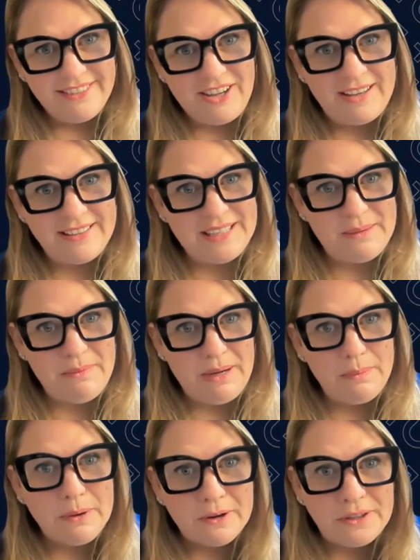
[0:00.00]
costing
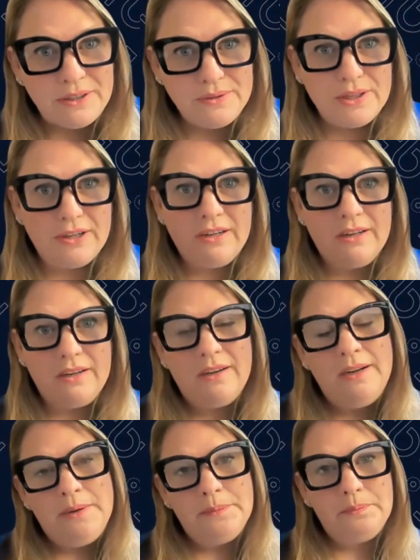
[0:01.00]
me per user?
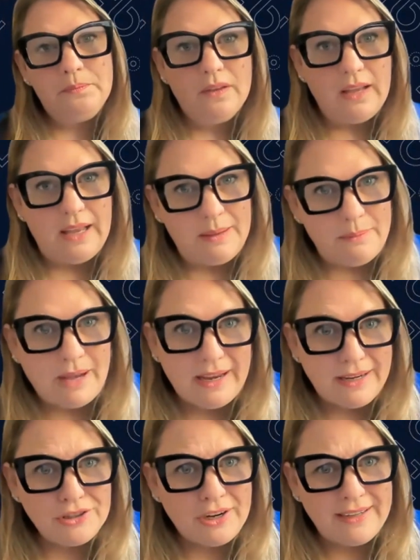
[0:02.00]
Am
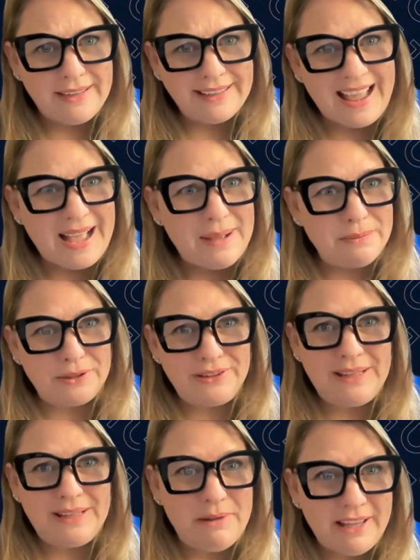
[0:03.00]
I trying to cap or
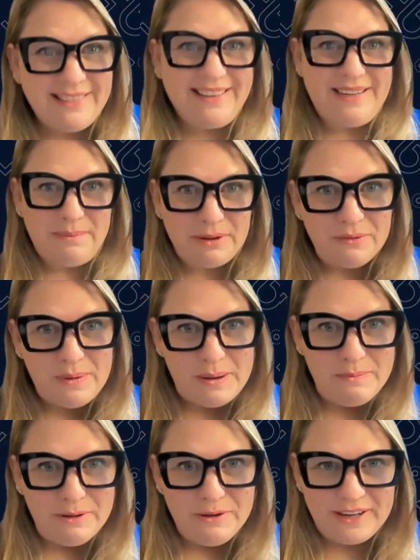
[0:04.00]
limit the number of
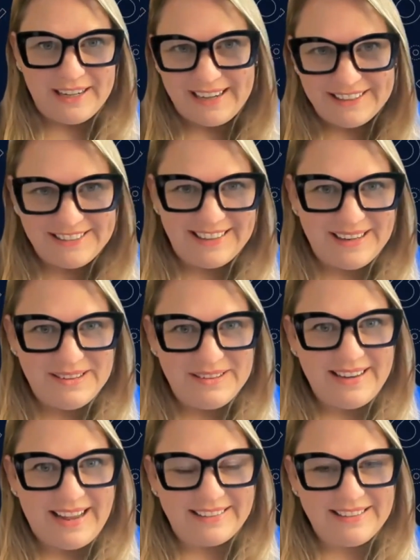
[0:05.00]
people who can actually get
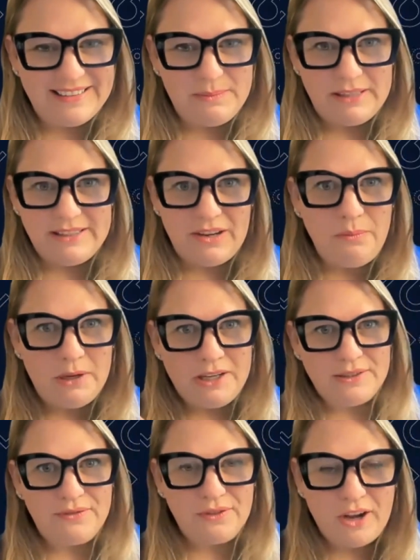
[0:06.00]
access to my stuff
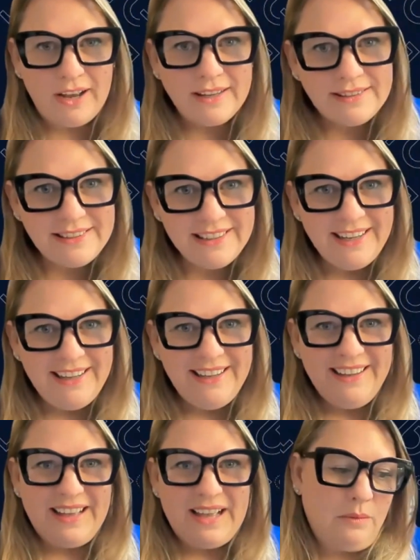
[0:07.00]
because of cost?
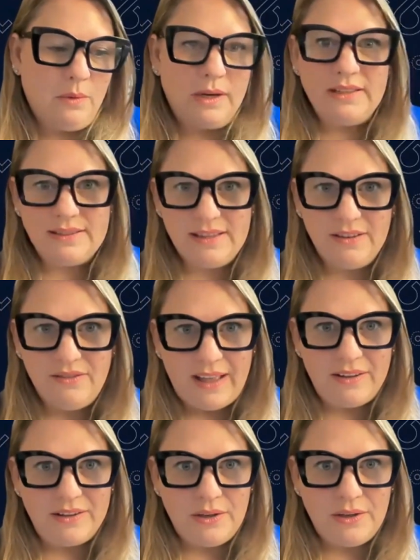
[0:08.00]
And what is the
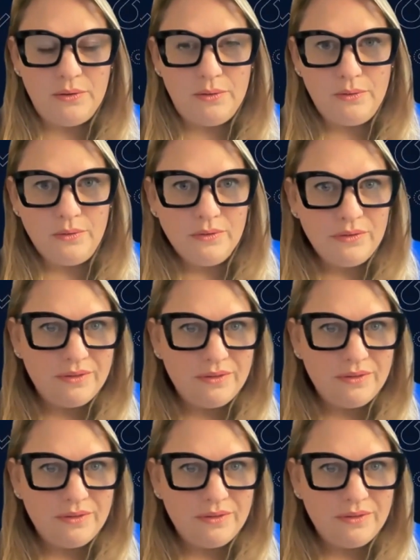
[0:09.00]
value